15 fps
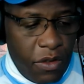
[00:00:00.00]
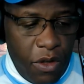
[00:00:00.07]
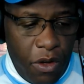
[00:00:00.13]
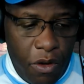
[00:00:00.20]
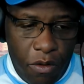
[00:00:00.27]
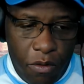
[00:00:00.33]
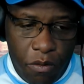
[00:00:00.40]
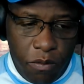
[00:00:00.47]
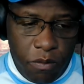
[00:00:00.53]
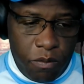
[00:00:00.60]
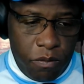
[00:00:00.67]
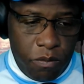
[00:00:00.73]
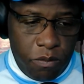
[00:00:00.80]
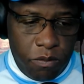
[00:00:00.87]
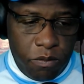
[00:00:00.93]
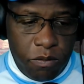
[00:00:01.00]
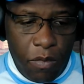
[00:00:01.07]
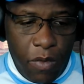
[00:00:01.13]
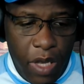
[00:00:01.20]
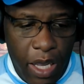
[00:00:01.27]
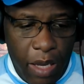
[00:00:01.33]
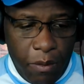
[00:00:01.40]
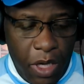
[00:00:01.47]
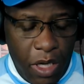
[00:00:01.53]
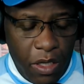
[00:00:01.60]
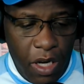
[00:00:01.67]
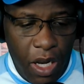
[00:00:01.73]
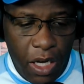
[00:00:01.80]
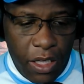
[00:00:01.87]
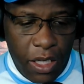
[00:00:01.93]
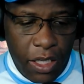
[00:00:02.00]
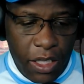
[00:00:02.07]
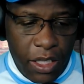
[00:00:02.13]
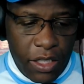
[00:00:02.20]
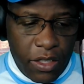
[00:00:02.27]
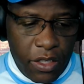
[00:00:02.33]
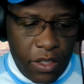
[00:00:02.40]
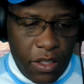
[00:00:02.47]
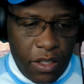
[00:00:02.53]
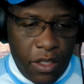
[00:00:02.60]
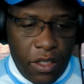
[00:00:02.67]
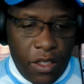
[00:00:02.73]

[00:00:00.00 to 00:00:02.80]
So I'm not knocking it.